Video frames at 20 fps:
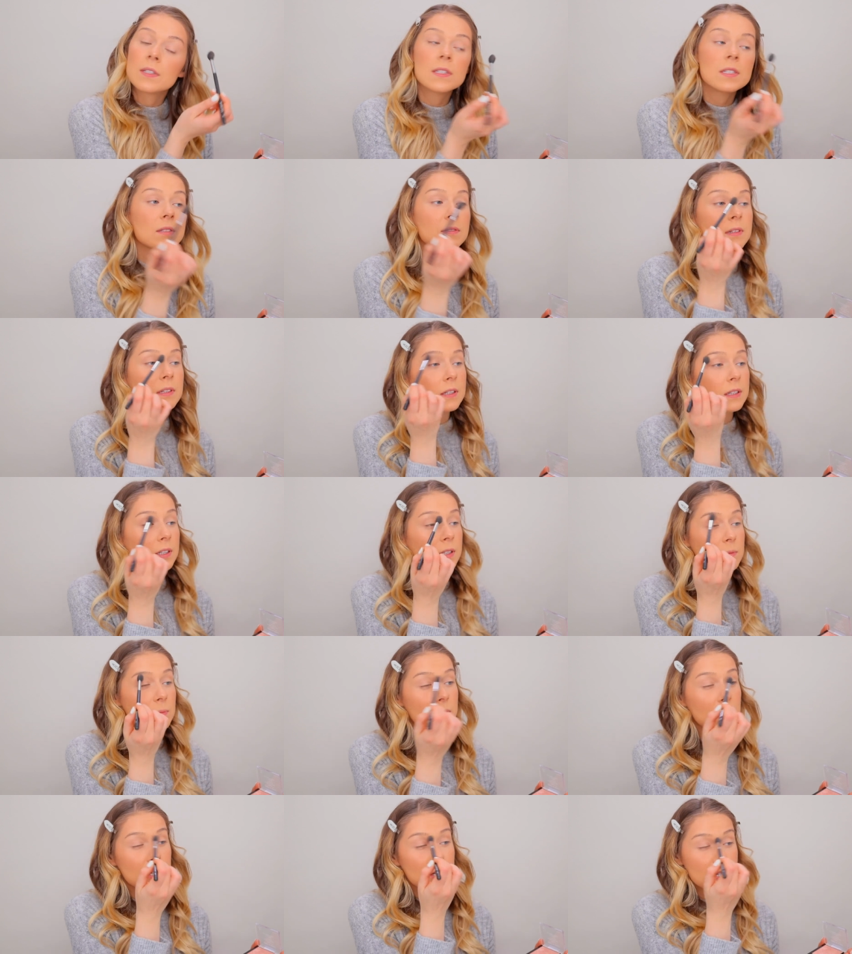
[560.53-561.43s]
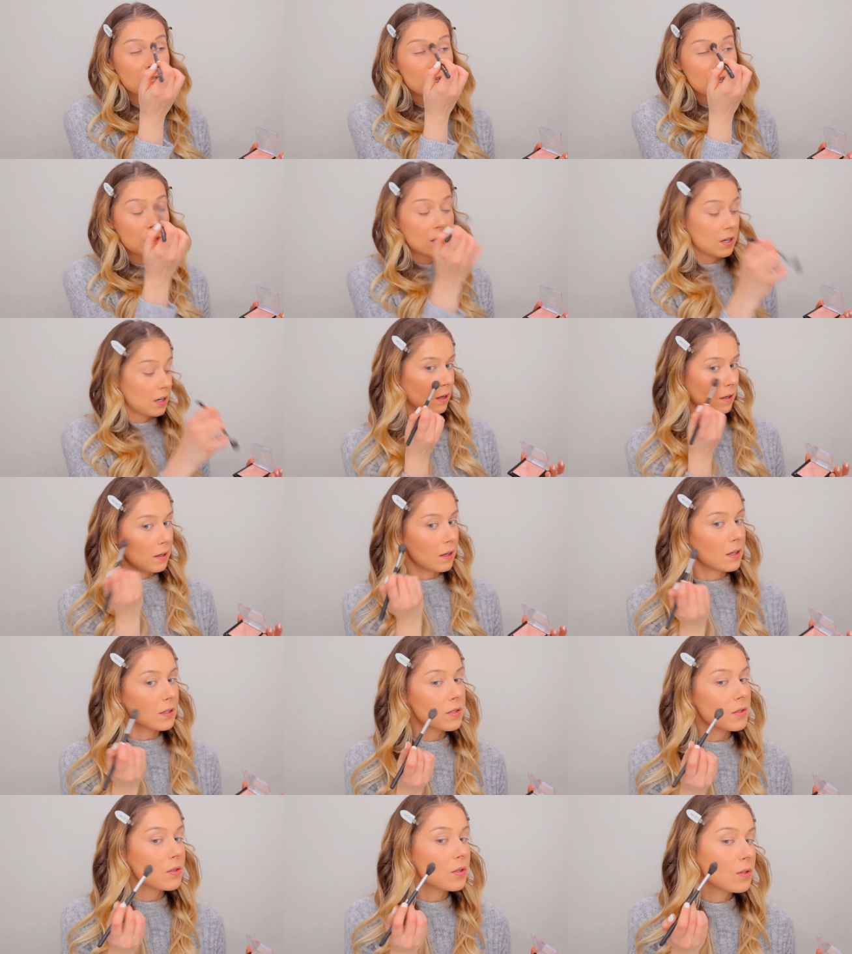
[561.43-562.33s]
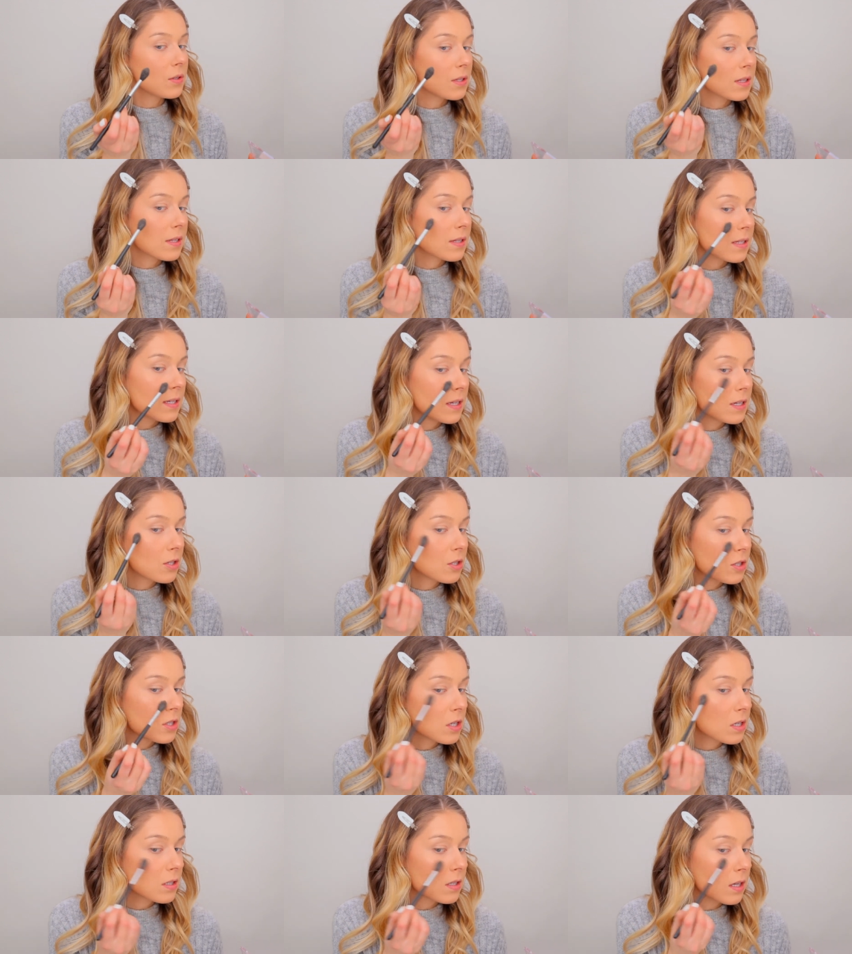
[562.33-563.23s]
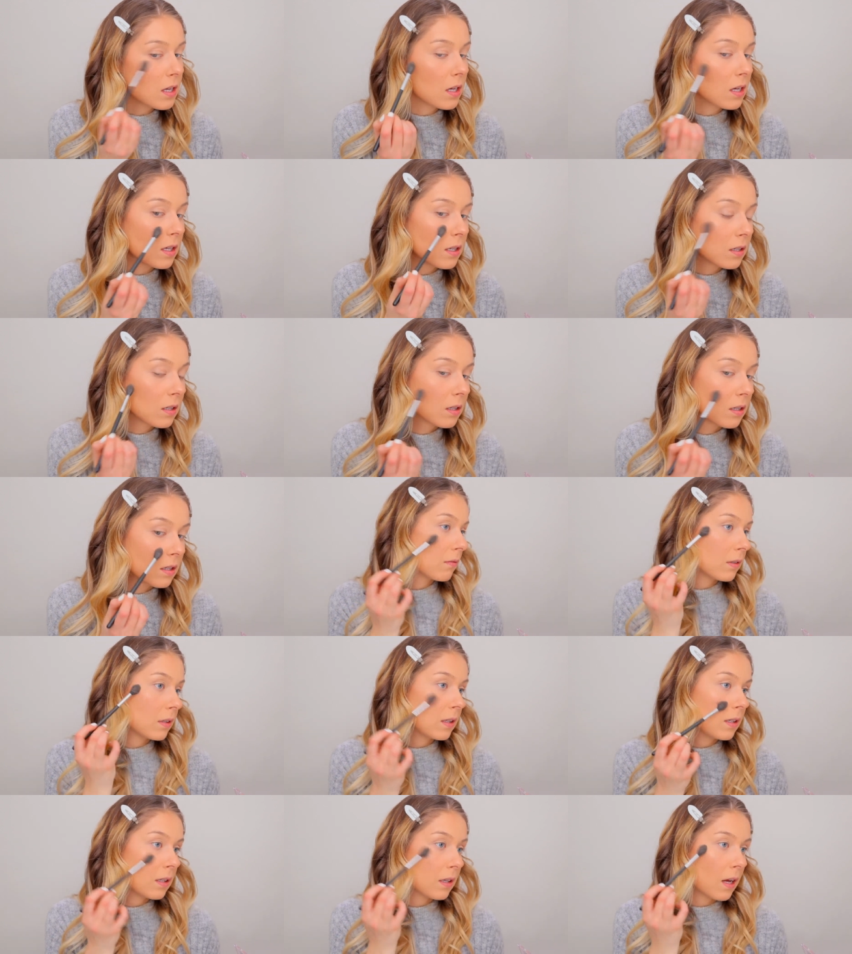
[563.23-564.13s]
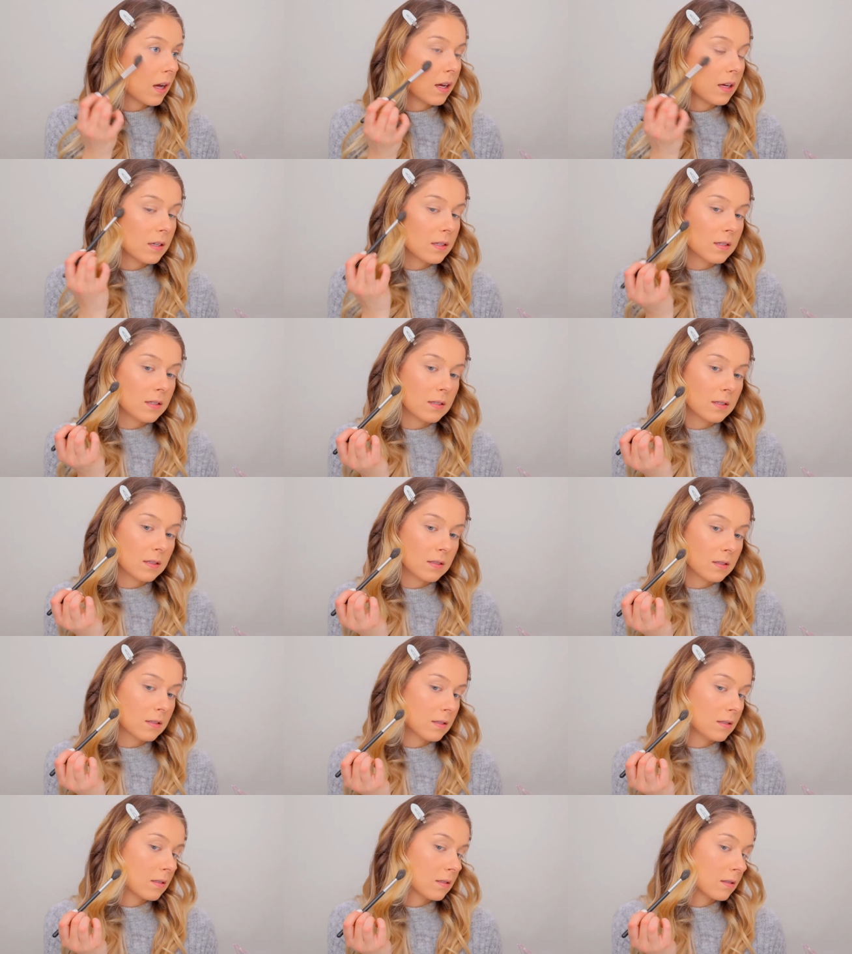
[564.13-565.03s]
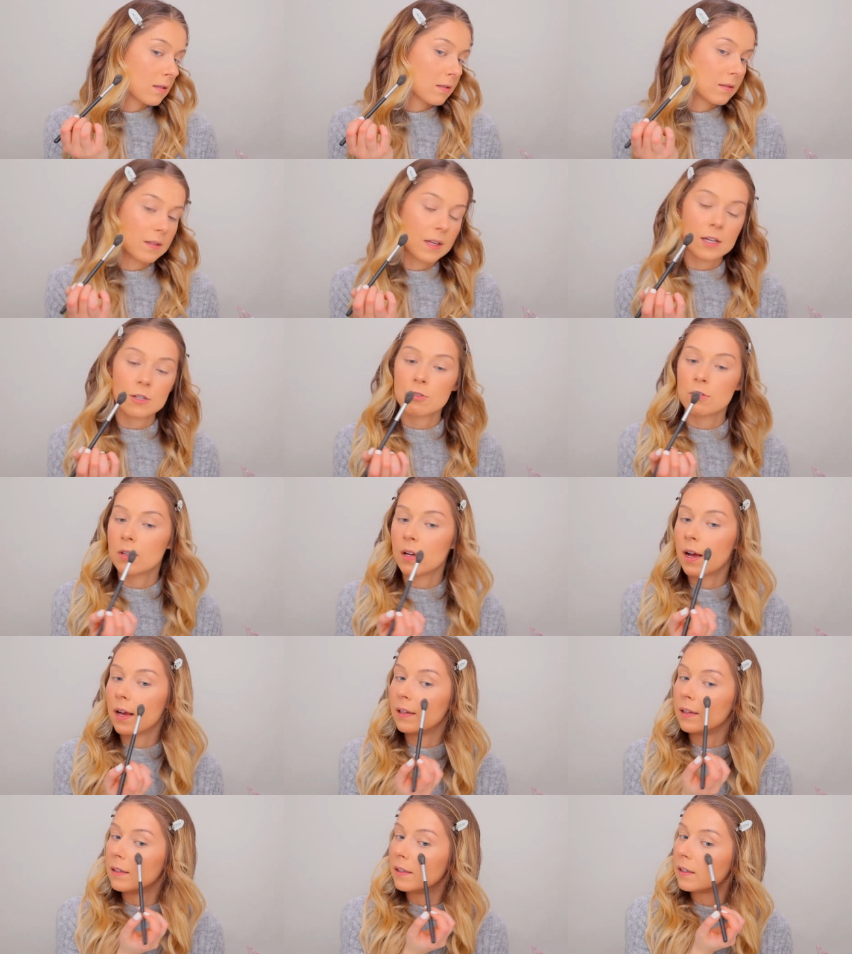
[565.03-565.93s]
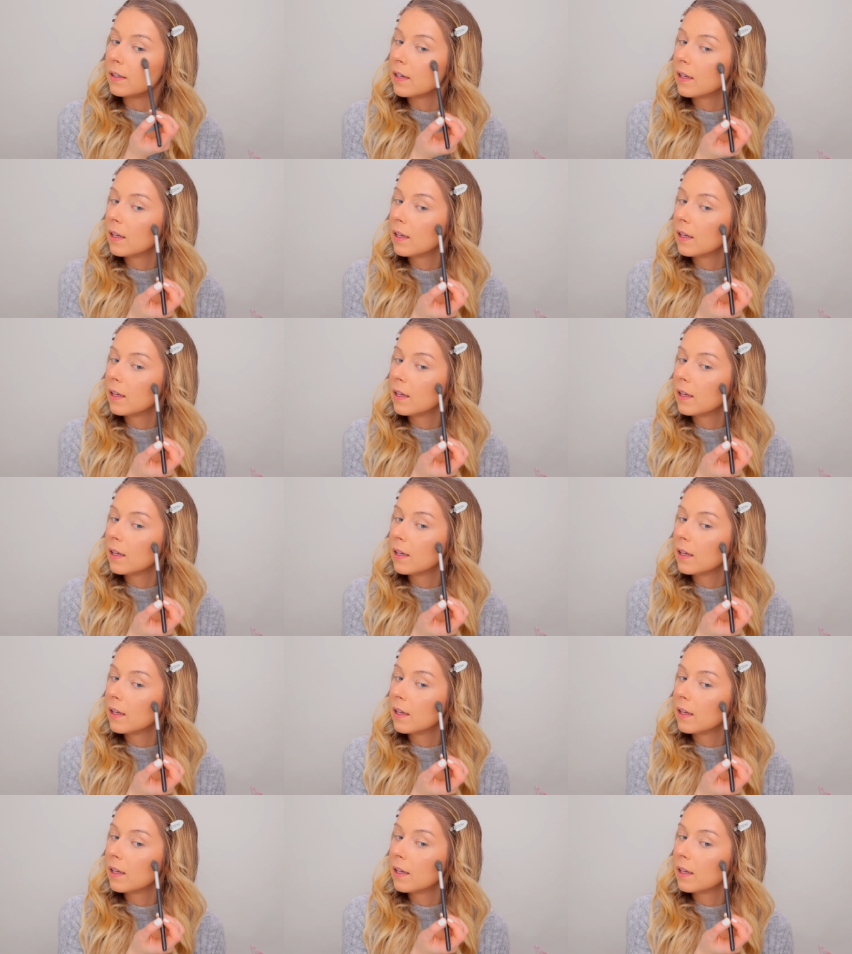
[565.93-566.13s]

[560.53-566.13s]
It's a really good brush. Yeah, so you can see it's just a really nice natural highlighter.